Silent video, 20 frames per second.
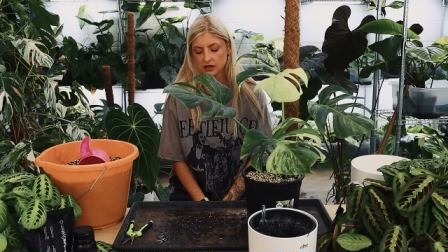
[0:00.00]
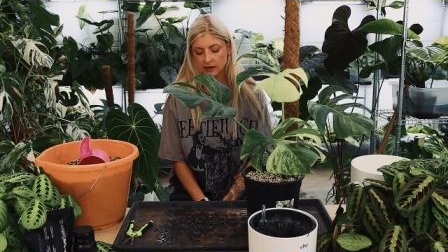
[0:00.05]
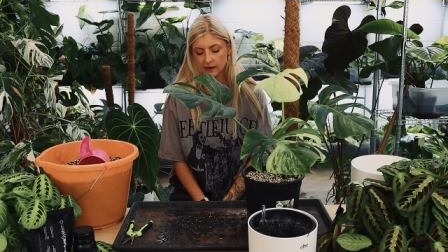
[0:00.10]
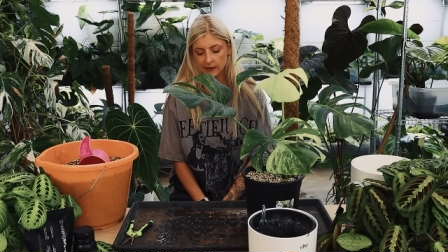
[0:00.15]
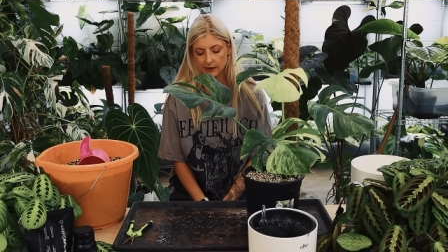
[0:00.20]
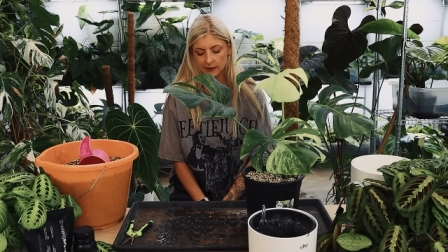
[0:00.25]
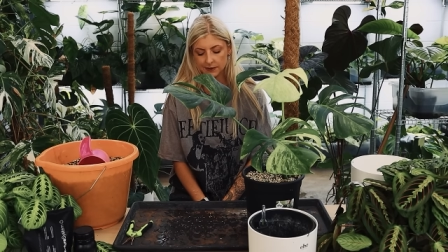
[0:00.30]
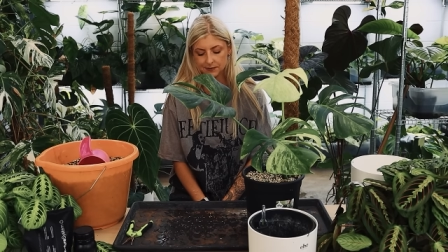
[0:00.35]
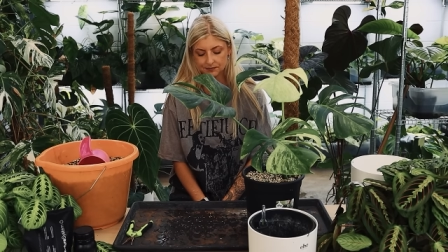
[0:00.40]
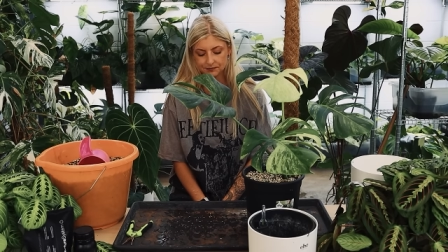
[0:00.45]

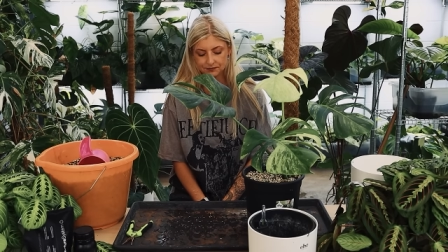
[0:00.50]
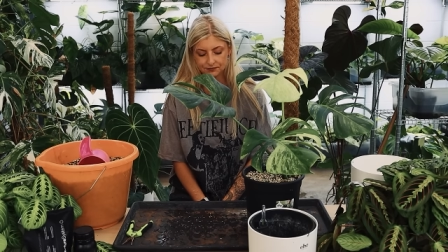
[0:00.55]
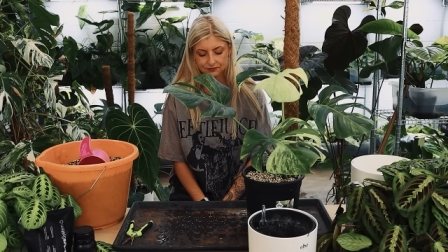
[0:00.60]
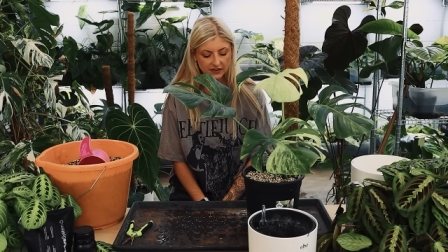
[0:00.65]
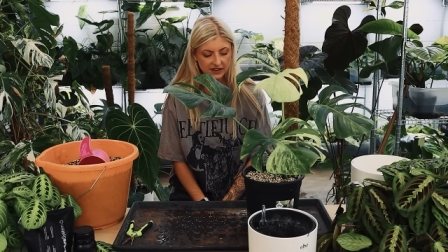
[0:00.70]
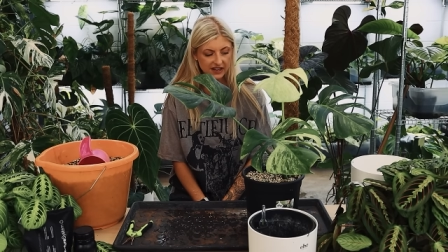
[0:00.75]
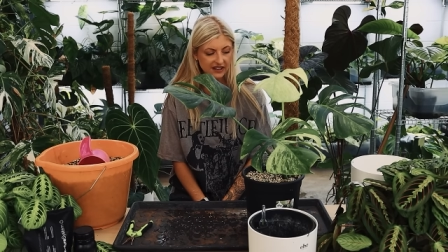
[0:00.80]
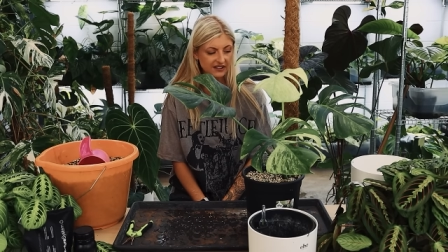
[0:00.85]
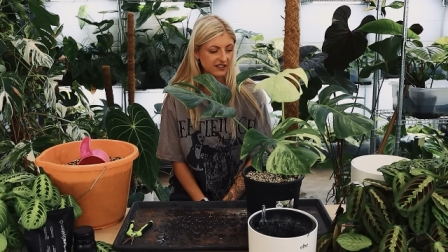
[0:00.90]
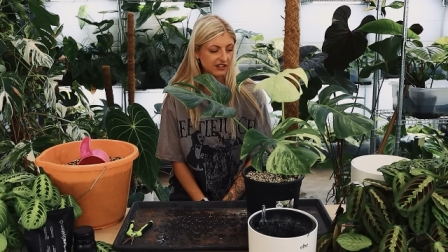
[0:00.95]
Um,
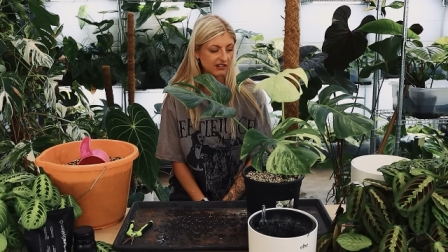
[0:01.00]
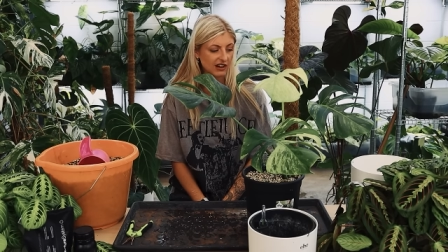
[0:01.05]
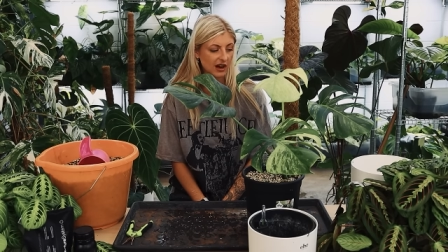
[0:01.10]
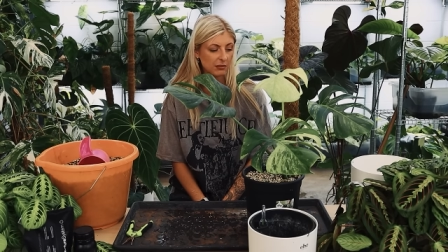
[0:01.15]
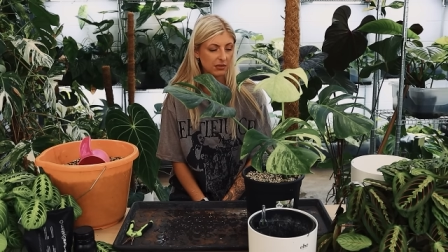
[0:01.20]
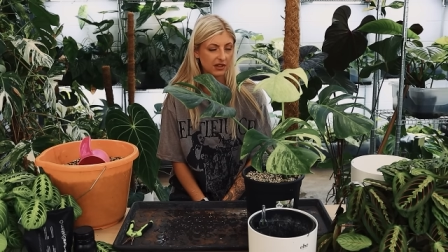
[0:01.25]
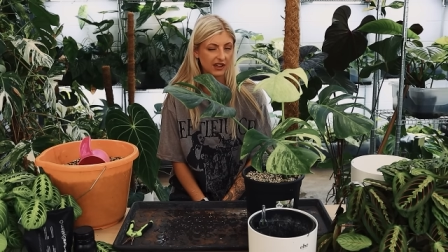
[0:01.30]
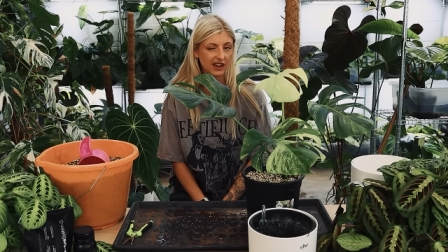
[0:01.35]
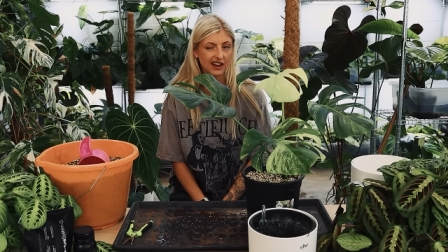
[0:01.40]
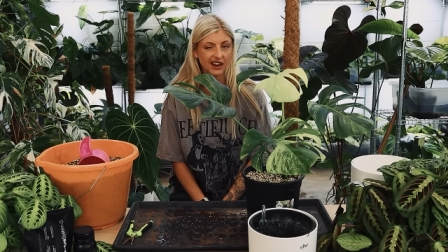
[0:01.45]
the
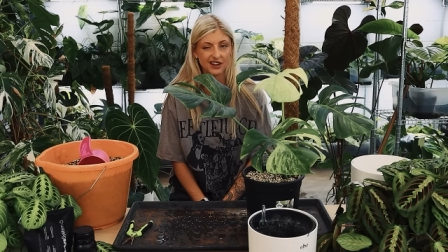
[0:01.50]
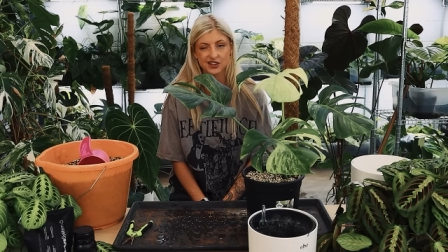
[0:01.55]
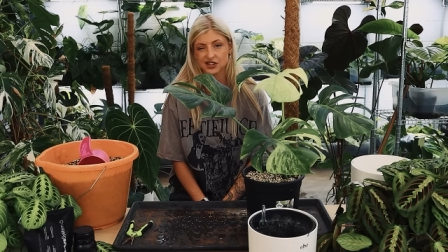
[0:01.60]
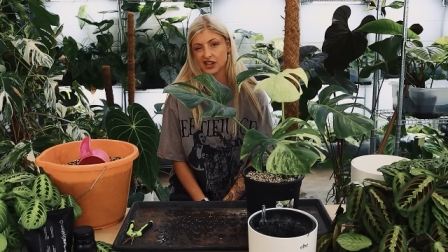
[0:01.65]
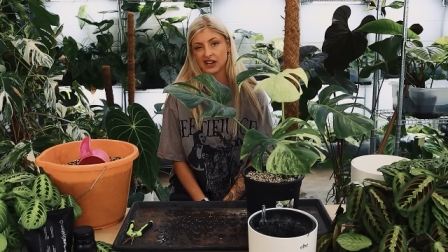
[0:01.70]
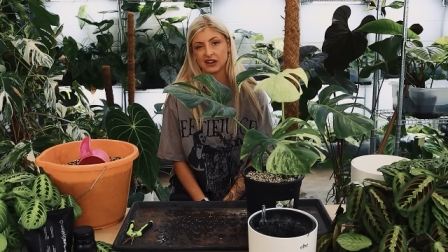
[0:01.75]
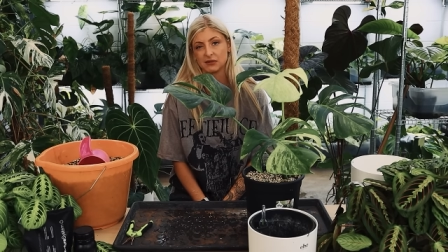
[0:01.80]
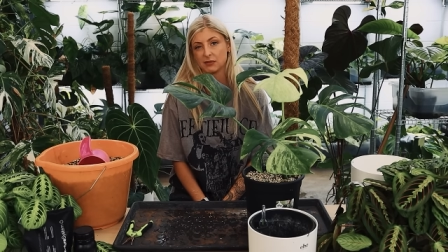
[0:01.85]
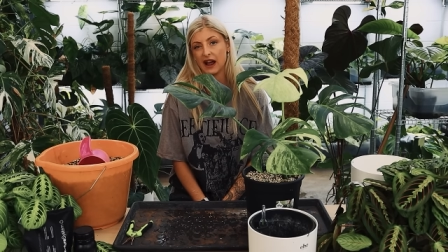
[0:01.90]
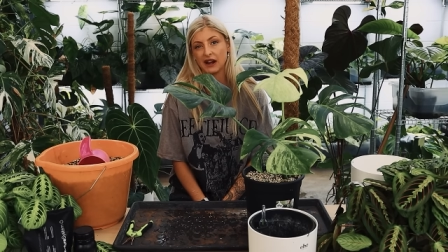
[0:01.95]
Instagram thing, I
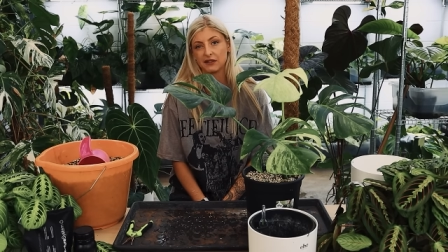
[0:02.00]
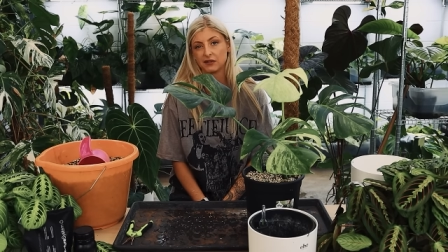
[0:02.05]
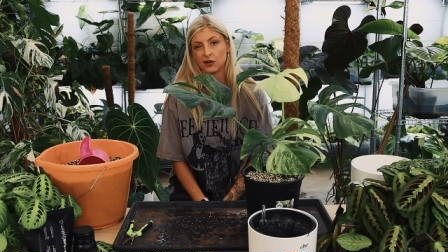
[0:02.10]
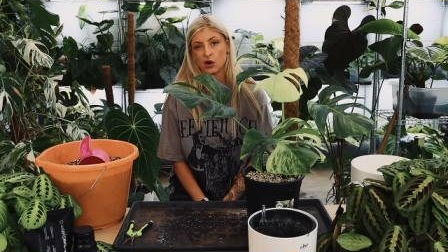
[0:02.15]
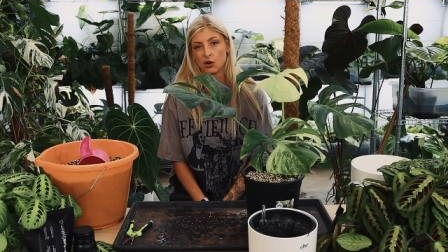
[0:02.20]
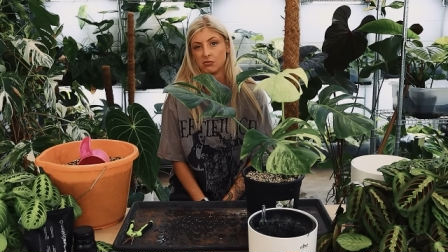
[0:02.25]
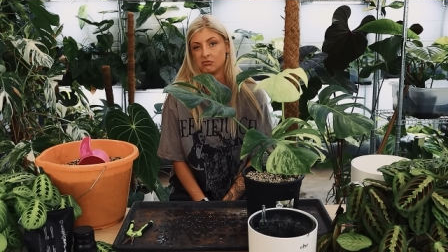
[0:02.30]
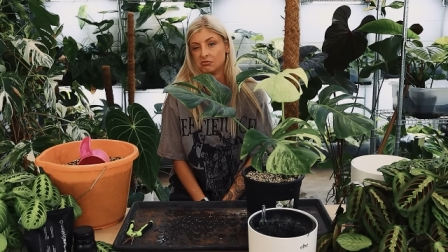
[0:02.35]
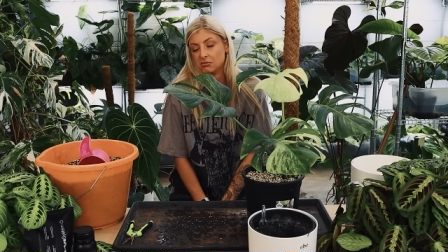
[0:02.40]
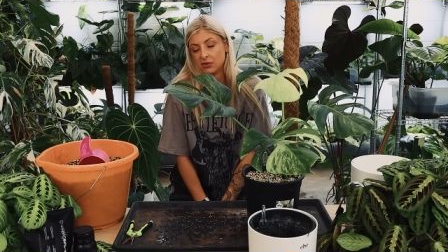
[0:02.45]
just think is bad
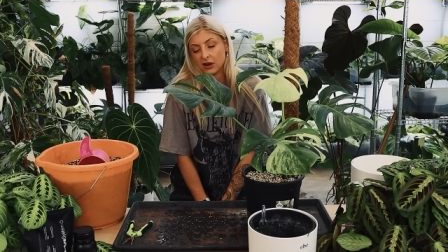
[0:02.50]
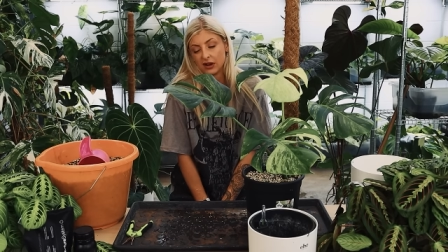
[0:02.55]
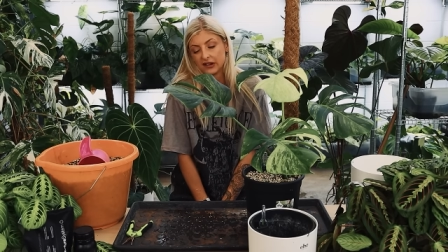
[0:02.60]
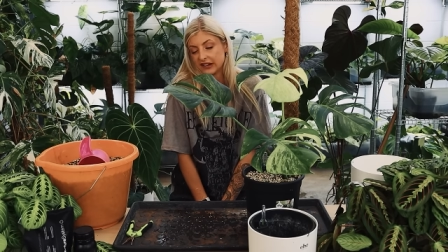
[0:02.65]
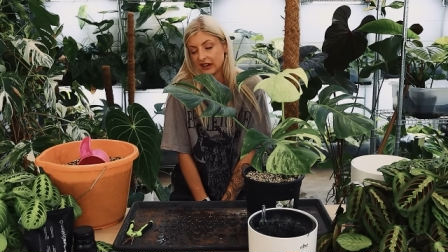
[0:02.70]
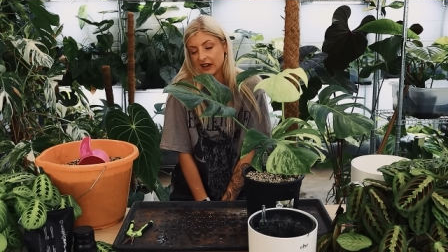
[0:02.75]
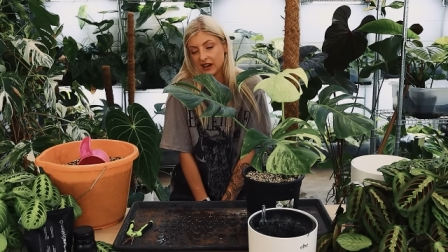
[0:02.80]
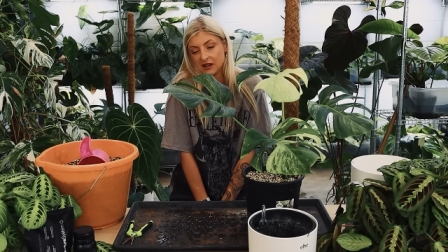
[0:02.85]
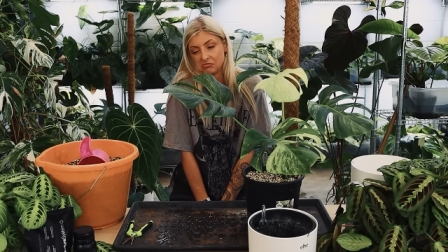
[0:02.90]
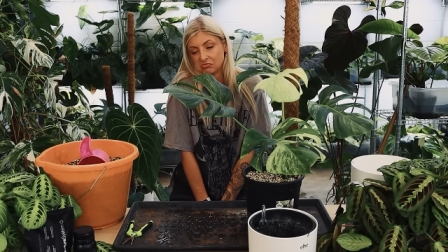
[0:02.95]
form,
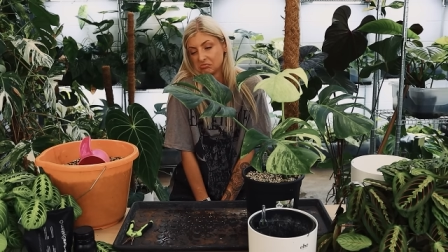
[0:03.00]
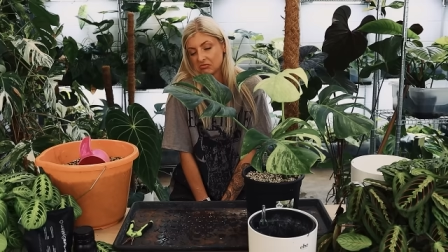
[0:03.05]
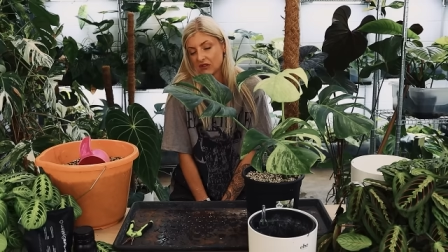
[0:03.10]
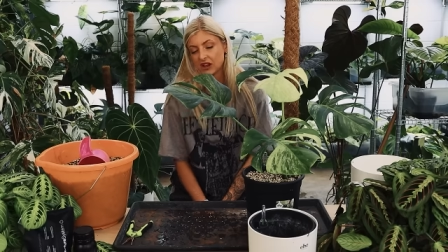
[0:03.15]
personally.